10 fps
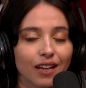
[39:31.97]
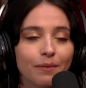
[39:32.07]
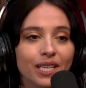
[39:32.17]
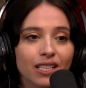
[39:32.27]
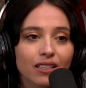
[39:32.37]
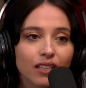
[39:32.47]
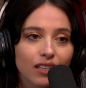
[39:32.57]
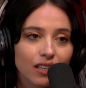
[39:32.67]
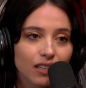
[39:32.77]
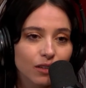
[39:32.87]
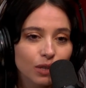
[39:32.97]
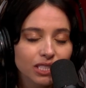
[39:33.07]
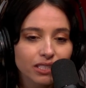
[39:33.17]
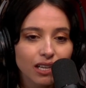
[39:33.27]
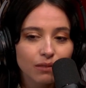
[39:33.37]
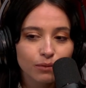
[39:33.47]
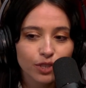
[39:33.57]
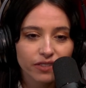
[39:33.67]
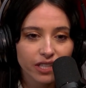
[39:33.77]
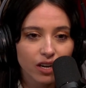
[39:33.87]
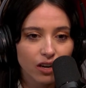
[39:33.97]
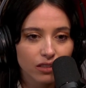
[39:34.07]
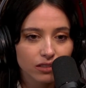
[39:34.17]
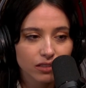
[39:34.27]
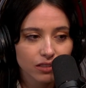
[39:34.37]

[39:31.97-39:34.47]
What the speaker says: I mean, what's that movie called?